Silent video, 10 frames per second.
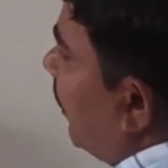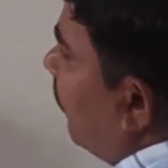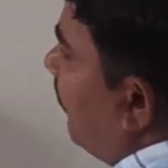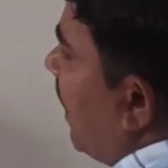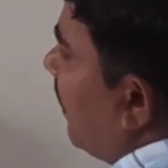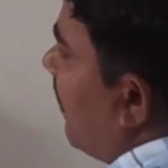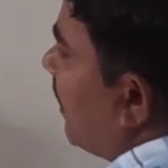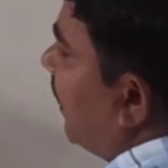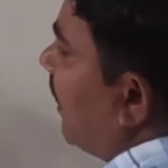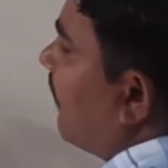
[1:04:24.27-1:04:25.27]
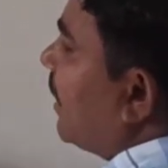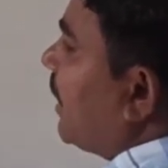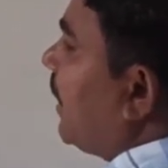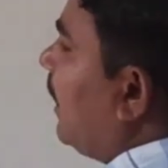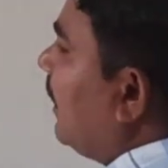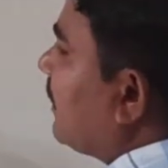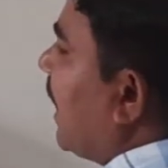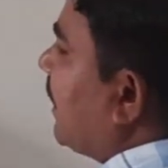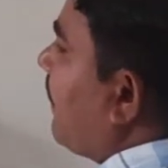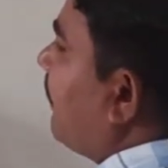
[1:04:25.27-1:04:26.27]
to paramagnetic material,
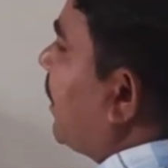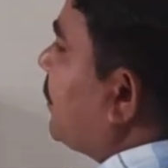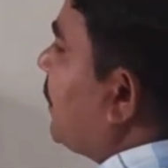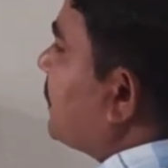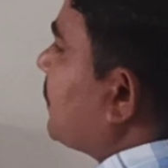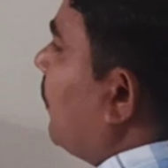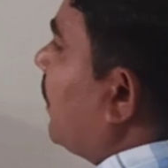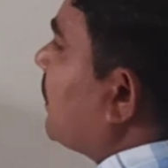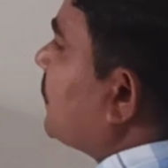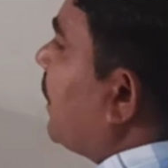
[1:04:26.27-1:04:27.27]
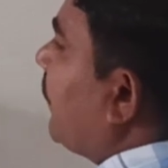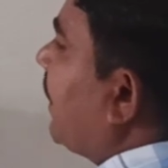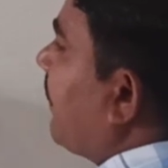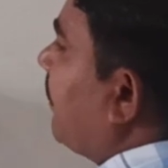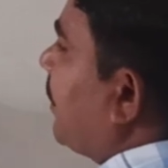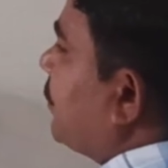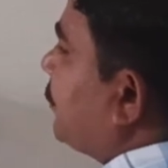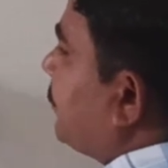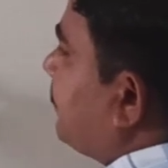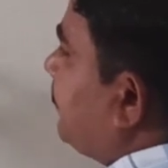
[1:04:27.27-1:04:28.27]
that temperature is called as Curie
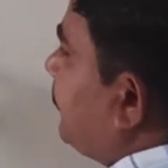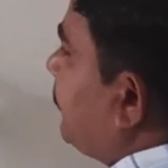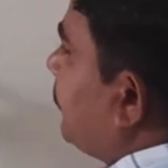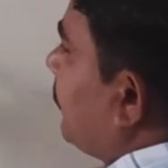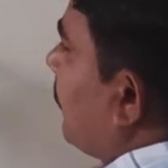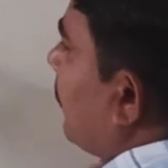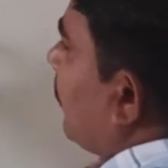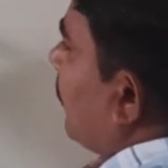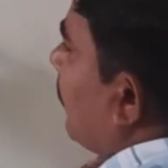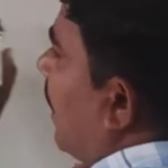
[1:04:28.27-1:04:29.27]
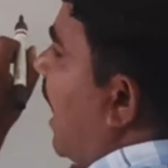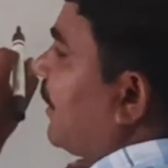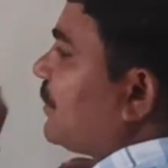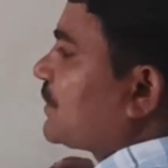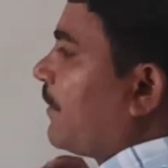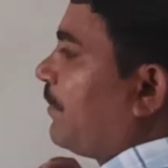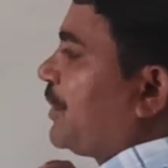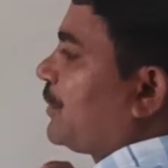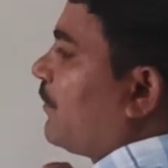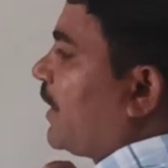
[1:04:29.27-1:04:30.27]
temperature. At this
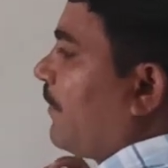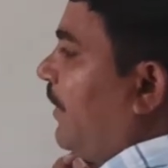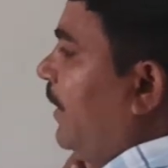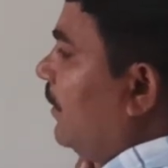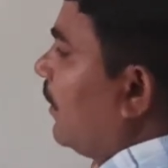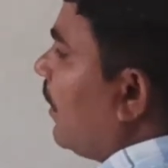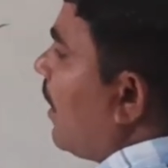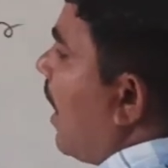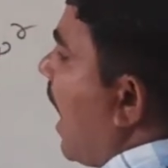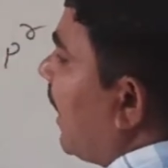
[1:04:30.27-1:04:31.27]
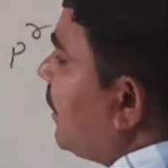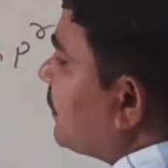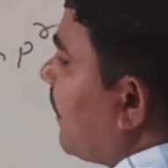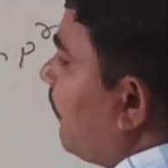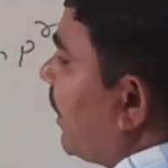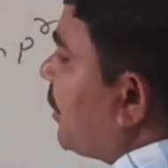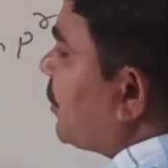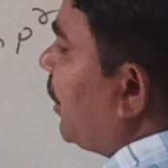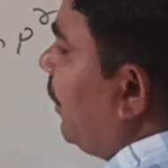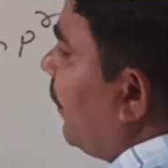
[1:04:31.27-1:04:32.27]
temperature, what happened? At this
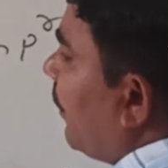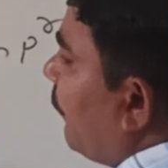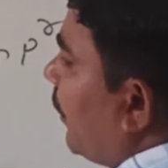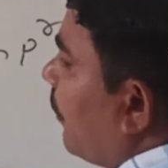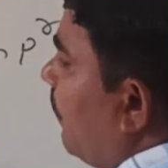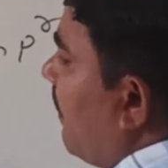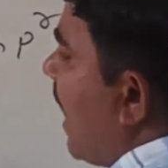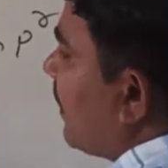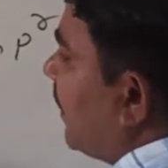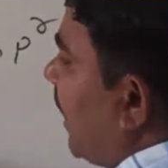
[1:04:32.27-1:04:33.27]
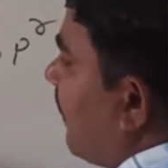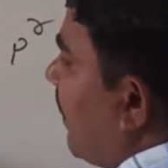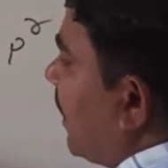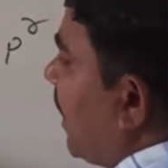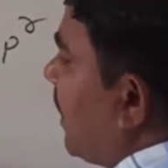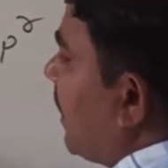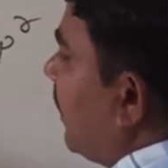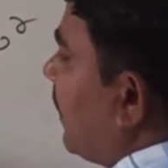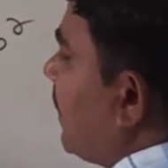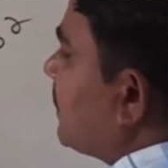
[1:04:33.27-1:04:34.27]
temperature, ferromagnetic material
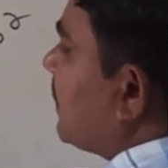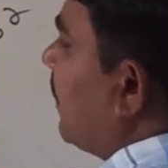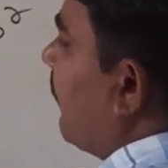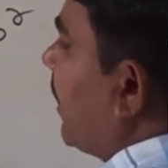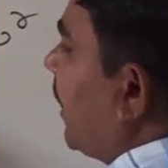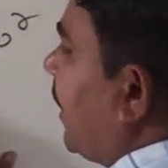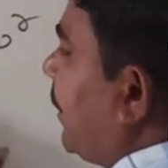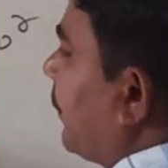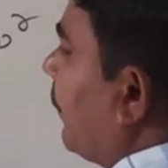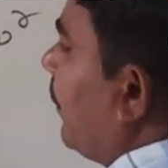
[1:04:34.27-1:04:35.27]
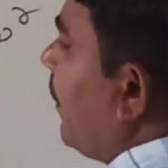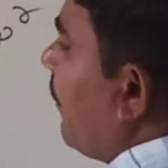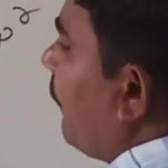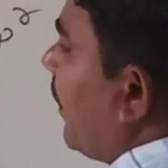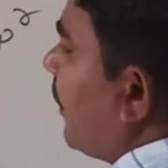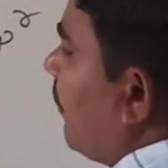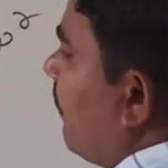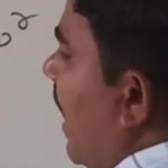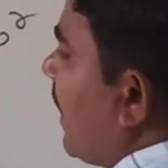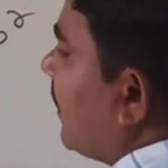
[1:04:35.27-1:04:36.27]
is converted into
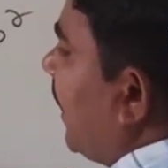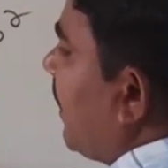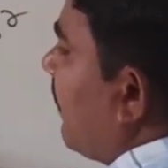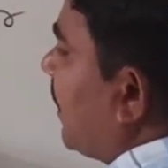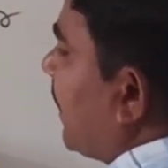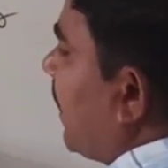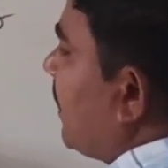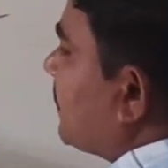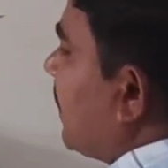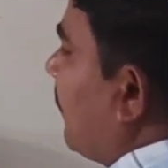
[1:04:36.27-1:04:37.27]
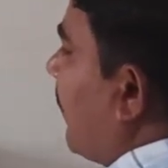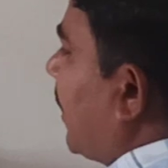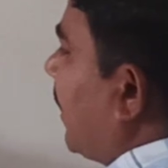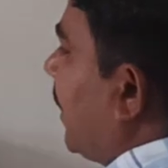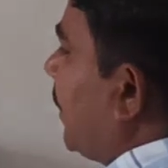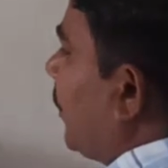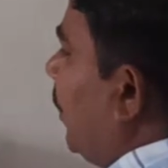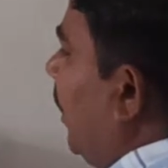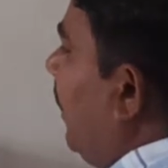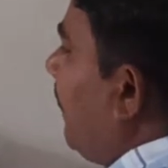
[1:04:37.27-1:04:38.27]
ferromagnetic material is converted into
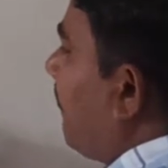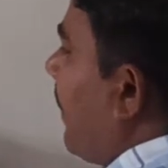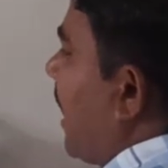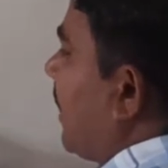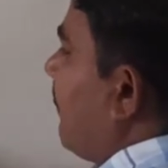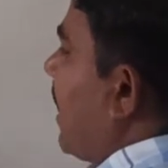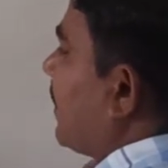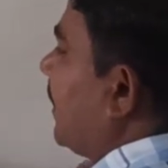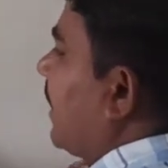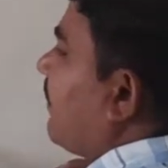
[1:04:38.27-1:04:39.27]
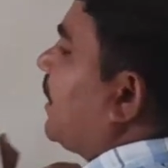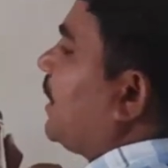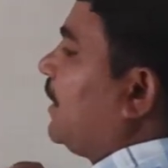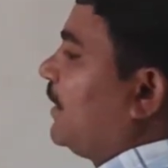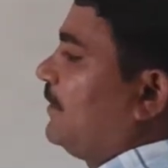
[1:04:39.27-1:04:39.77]
paramagnetic material,